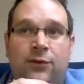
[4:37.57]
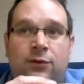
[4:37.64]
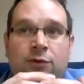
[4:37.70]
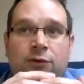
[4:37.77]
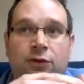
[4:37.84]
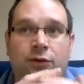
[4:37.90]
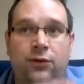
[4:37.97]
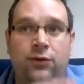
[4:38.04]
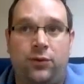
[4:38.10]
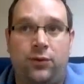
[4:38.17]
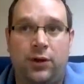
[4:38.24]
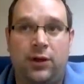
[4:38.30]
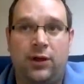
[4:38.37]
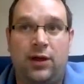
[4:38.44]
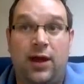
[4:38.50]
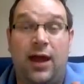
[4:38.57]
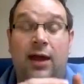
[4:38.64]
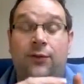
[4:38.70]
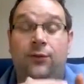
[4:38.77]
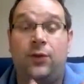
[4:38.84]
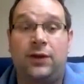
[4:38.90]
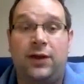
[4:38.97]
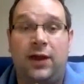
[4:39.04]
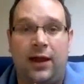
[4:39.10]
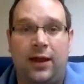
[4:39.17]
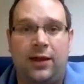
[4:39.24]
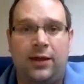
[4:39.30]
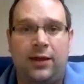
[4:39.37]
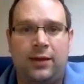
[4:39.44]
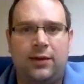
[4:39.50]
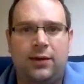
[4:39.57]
to do every day